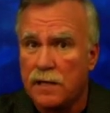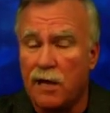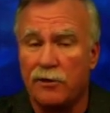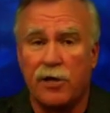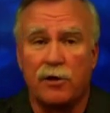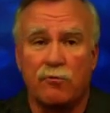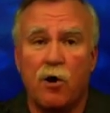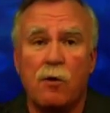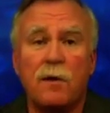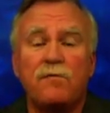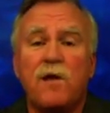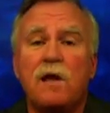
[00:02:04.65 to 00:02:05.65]
Now, the
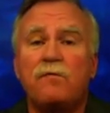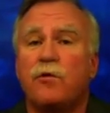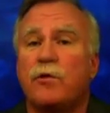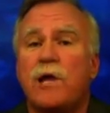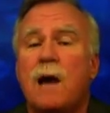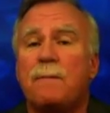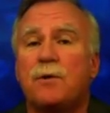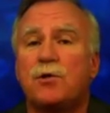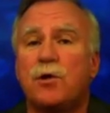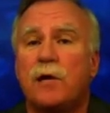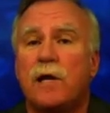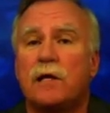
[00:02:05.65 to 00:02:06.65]
enrollment fee for the
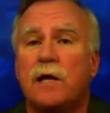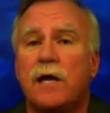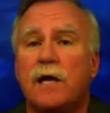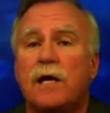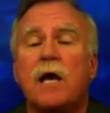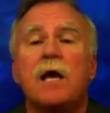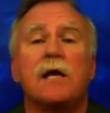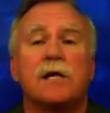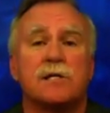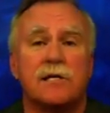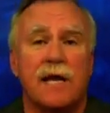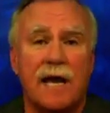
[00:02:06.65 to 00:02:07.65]
Opportunity Clinic
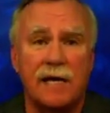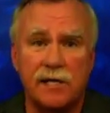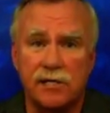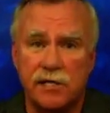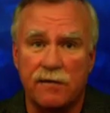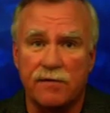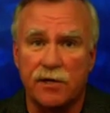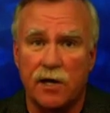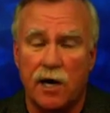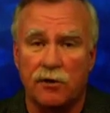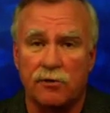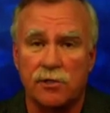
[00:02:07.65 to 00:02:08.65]
is
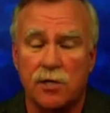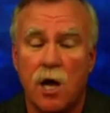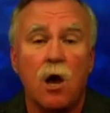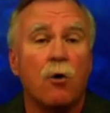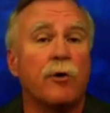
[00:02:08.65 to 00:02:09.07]
$97,